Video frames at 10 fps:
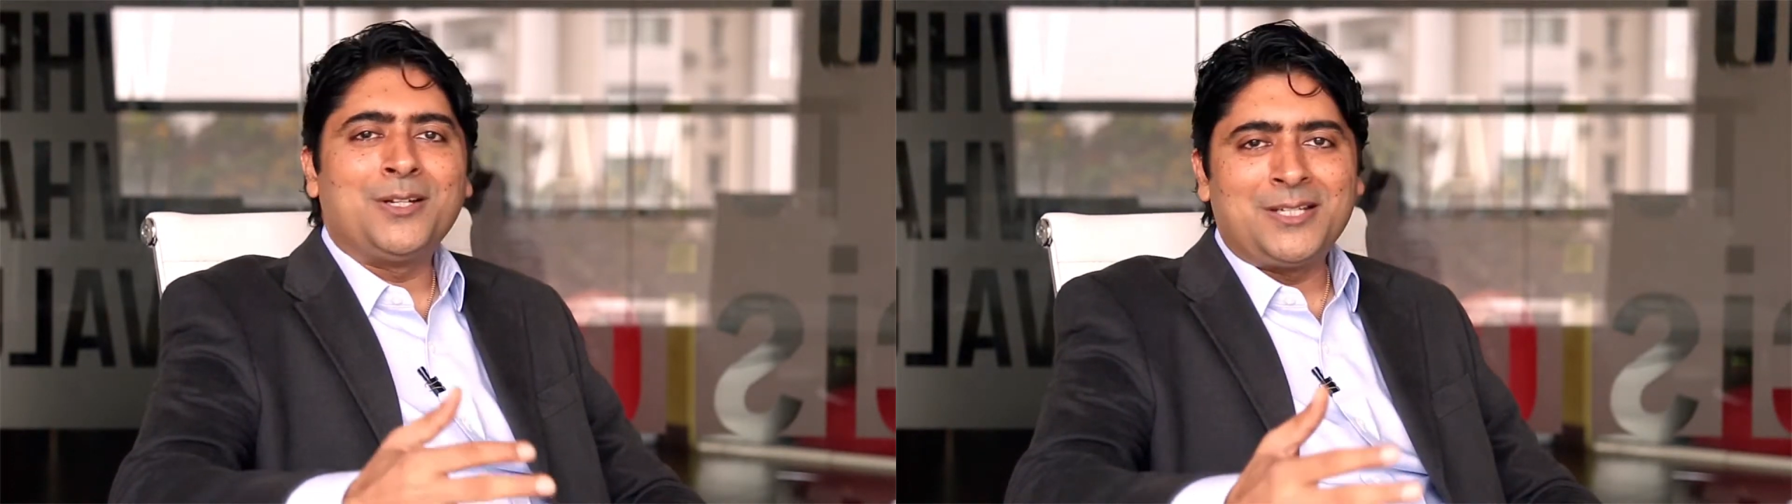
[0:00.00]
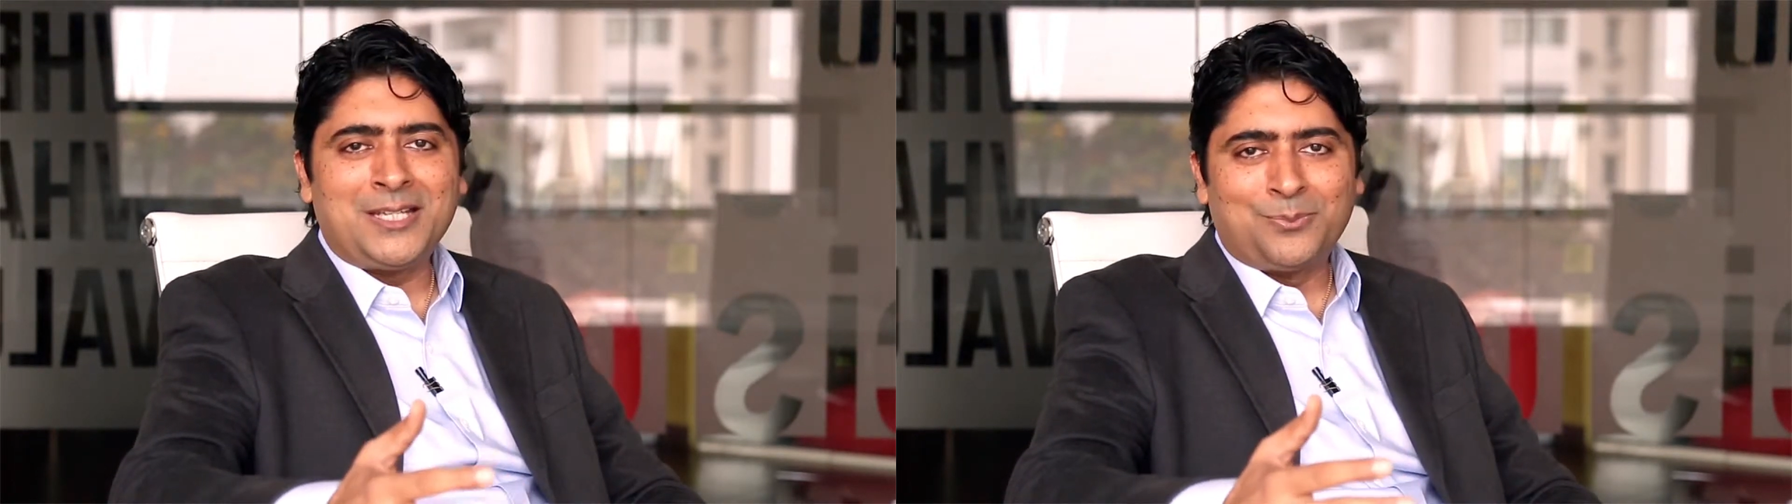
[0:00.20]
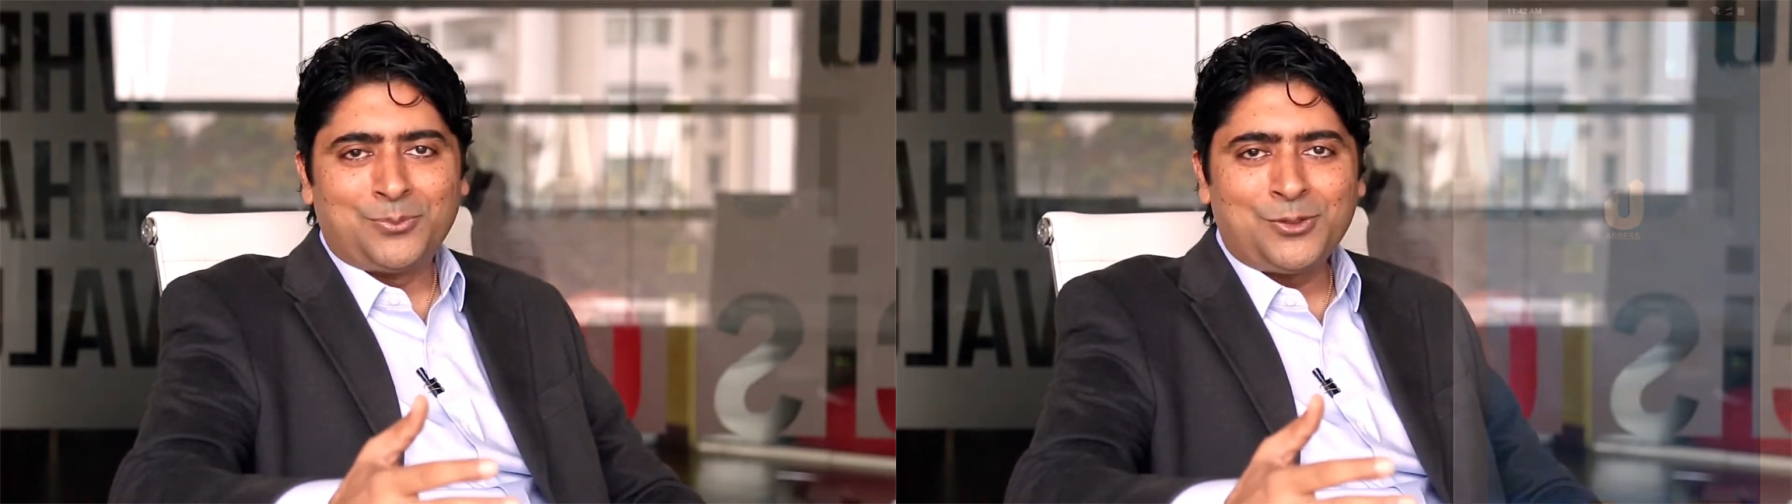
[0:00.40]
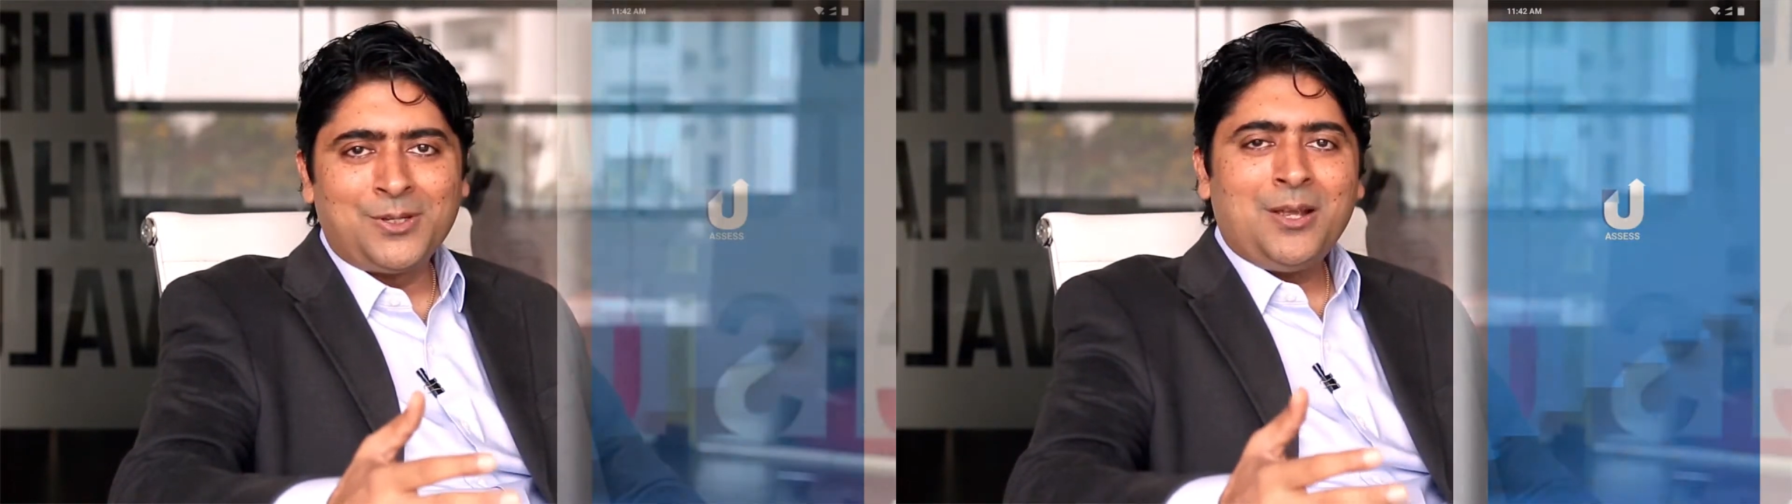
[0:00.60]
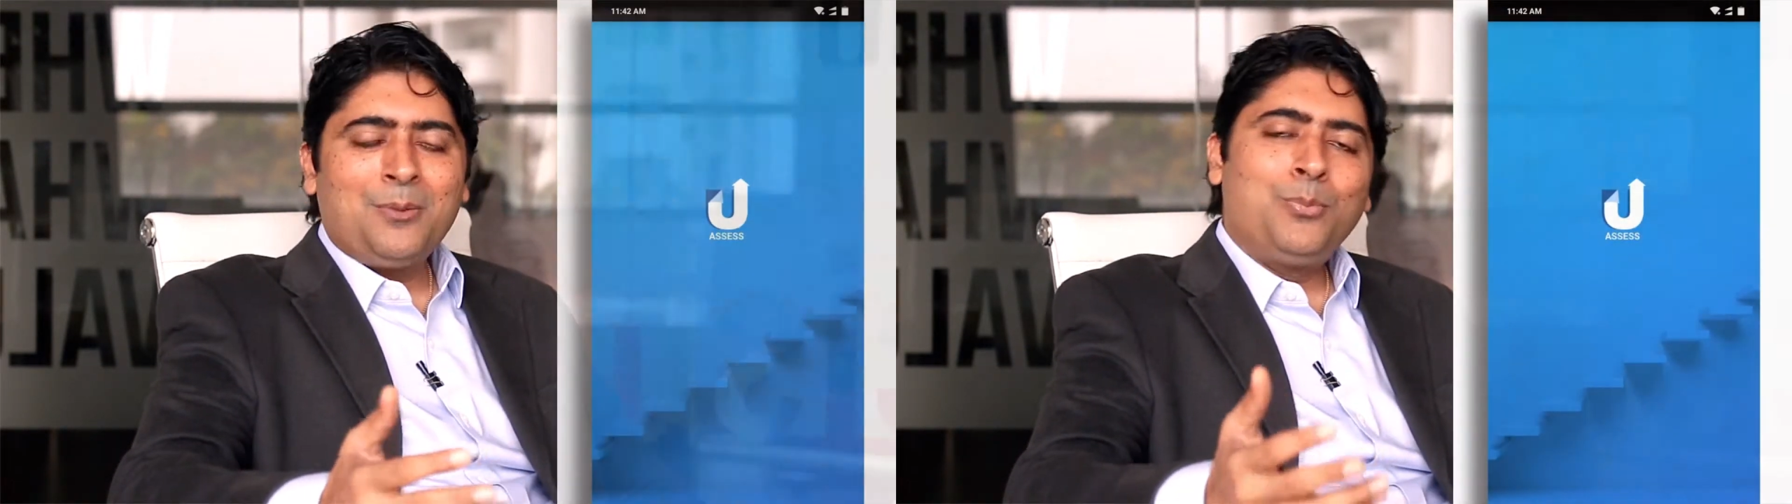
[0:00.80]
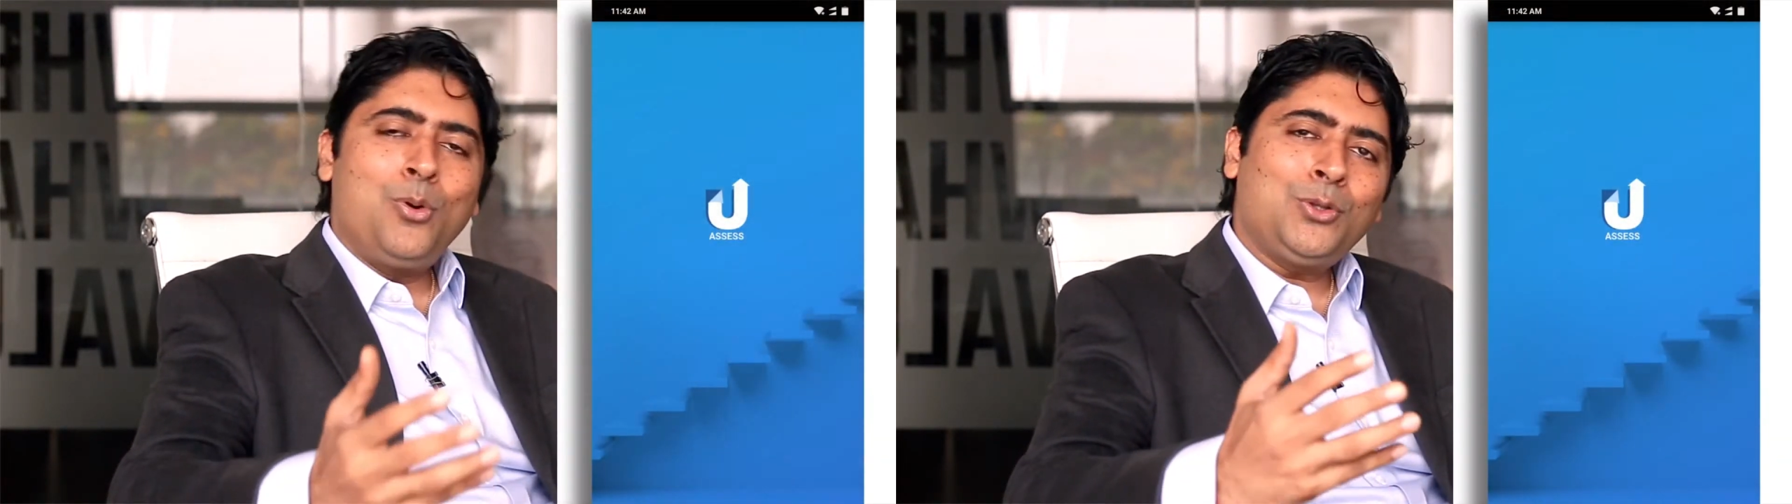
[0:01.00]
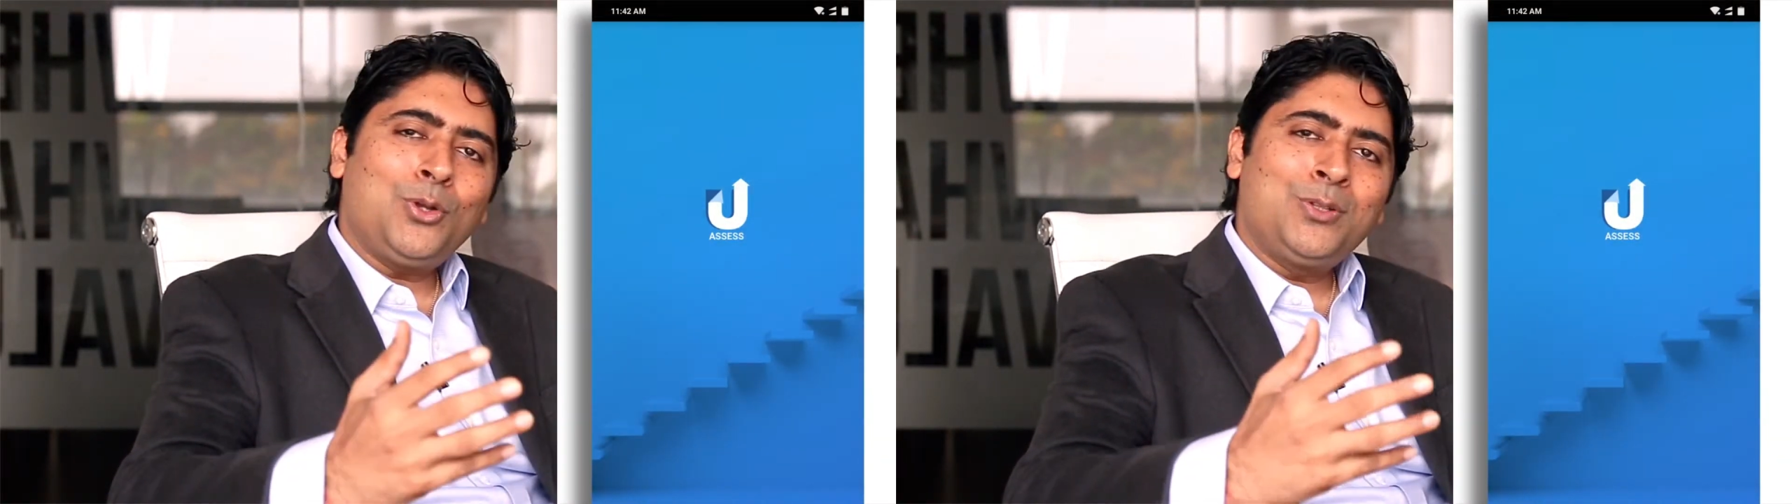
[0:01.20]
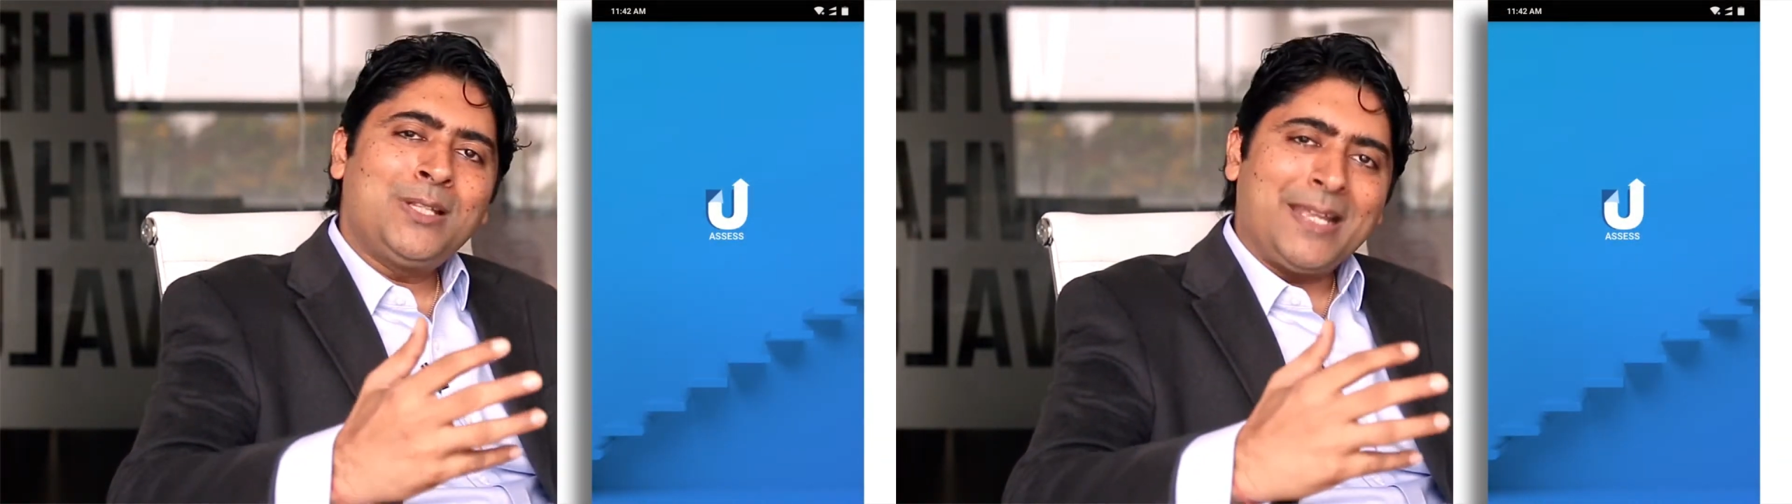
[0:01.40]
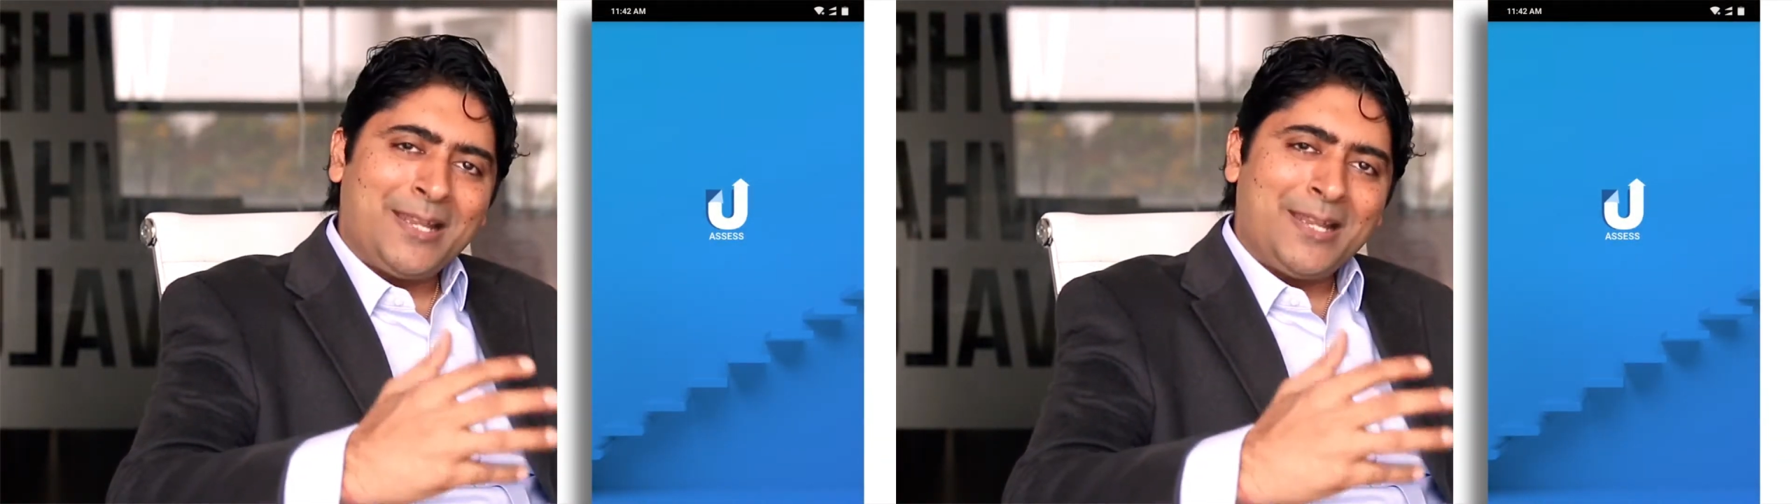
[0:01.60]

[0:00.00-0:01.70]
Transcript: their teams, both on the